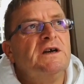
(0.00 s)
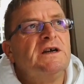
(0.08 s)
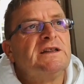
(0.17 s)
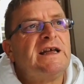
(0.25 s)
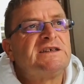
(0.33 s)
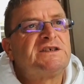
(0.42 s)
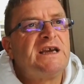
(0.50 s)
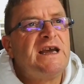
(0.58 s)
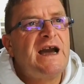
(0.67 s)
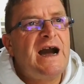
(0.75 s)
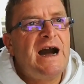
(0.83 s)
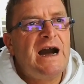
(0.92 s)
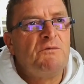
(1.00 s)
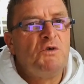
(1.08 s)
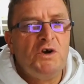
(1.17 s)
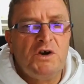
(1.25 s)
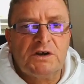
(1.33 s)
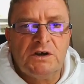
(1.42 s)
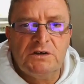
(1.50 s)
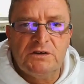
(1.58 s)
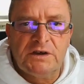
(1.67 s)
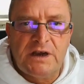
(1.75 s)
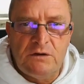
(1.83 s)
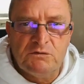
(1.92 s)
let's say I work at the
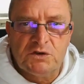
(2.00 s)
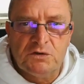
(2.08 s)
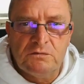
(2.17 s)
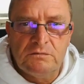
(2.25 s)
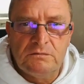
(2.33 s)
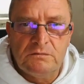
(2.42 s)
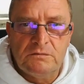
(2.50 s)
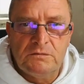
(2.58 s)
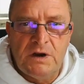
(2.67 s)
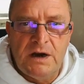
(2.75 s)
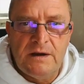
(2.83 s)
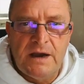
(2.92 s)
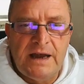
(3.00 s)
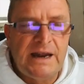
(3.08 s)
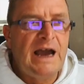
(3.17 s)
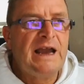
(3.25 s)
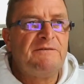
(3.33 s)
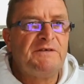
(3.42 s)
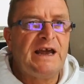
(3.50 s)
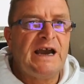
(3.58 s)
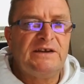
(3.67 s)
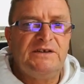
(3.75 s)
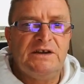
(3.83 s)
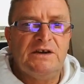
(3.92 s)
council, right, and I have an
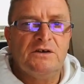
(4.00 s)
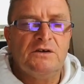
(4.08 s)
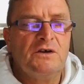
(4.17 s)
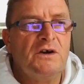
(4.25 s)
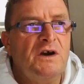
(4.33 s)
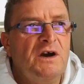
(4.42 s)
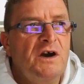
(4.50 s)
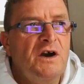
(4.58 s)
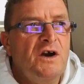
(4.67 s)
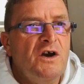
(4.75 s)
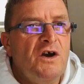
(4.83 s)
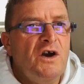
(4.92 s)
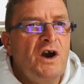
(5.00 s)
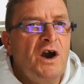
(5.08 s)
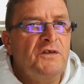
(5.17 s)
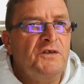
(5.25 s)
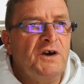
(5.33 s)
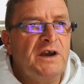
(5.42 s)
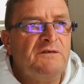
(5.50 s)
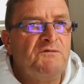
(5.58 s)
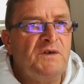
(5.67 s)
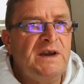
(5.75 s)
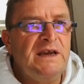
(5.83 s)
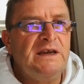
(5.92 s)
idea that if
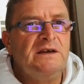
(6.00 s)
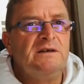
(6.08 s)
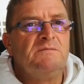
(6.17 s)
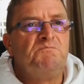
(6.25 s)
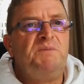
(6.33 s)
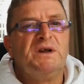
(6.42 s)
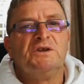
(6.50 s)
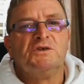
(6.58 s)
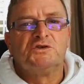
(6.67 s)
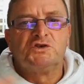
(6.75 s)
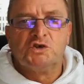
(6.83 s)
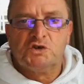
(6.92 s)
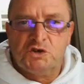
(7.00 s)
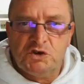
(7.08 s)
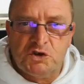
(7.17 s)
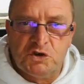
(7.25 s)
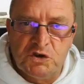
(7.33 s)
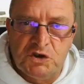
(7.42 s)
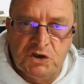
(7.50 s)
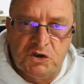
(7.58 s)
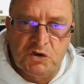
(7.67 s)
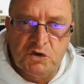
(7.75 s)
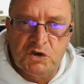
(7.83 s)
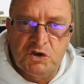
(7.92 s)
we build such and such a
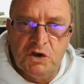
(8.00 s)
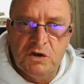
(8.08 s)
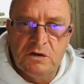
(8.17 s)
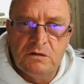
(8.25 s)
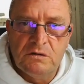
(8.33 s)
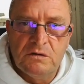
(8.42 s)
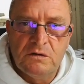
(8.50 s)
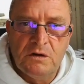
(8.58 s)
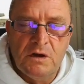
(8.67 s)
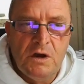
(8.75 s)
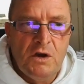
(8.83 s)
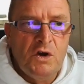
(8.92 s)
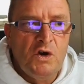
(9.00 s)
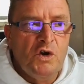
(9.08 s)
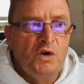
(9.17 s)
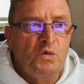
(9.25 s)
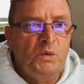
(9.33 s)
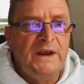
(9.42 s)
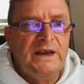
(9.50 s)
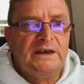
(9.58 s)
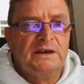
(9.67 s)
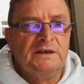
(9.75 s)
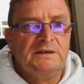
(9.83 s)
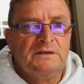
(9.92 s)
structure, we
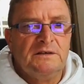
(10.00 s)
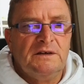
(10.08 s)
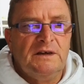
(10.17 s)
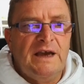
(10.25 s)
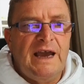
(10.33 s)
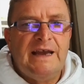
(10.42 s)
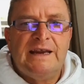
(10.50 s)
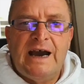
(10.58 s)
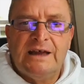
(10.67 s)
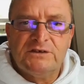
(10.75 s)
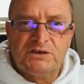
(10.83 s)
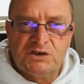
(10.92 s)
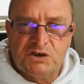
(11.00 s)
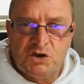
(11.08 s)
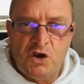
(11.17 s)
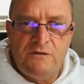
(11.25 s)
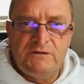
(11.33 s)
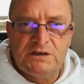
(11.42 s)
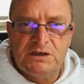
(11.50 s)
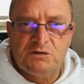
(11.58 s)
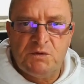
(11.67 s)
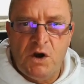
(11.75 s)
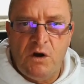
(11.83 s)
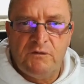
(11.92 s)
can enhance the services
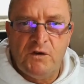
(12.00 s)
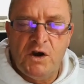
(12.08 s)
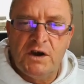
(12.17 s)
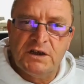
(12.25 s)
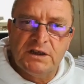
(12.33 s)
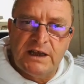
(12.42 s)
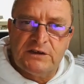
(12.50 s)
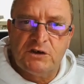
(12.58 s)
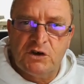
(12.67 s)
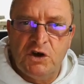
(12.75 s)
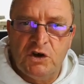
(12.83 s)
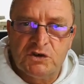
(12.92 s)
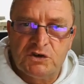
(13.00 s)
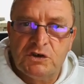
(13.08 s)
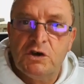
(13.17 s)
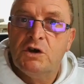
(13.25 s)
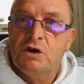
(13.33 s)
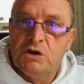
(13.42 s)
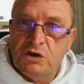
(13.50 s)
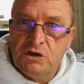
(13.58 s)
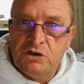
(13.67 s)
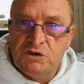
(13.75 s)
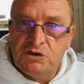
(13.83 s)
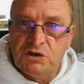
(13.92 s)
we offer at a lesser cost
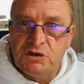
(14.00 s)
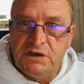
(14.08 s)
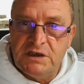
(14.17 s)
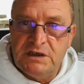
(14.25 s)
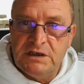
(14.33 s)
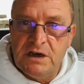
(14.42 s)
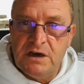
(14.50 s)
to the